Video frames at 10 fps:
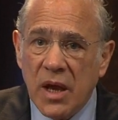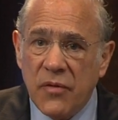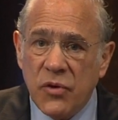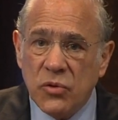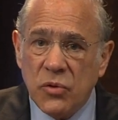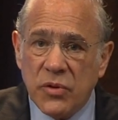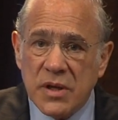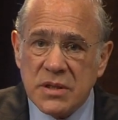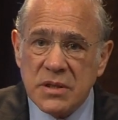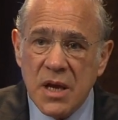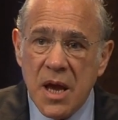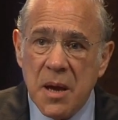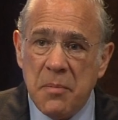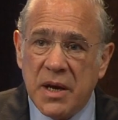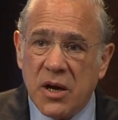if you do this,
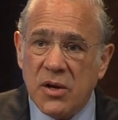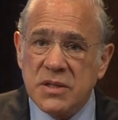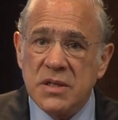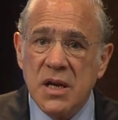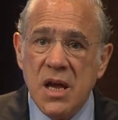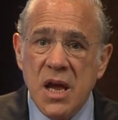because